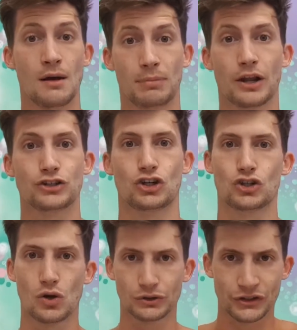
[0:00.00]
Plus your
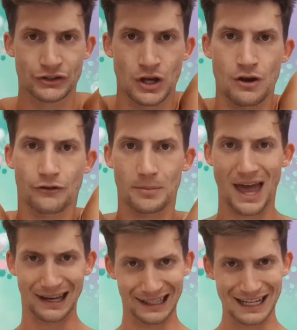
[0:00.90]
shoulders from
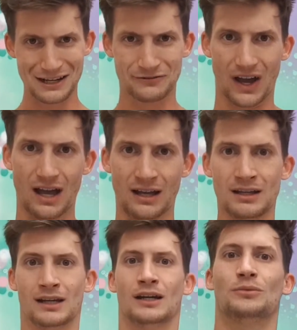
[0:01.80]
that lever
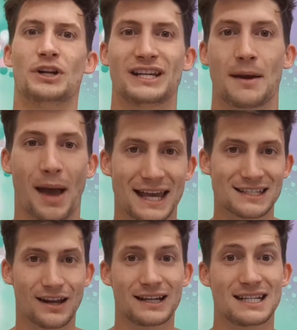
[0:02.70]
when you get past
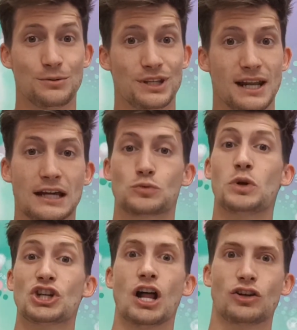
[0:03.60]
90 with your legs,
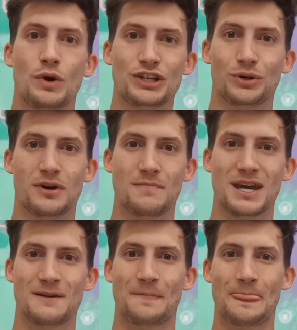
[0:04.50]
which I'll go into in a
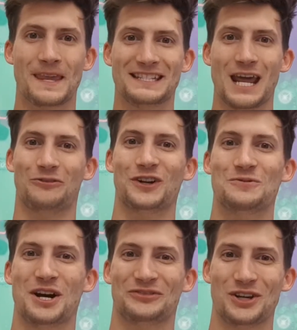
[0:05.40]
bit. It's definitely
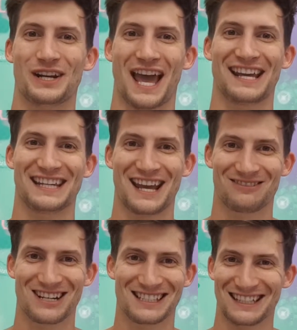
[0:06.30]
worth doing hanging leg
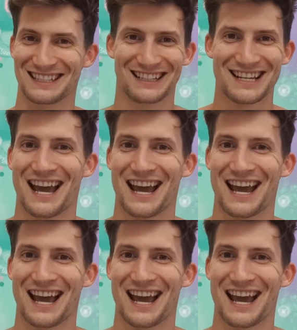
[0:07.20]
raises.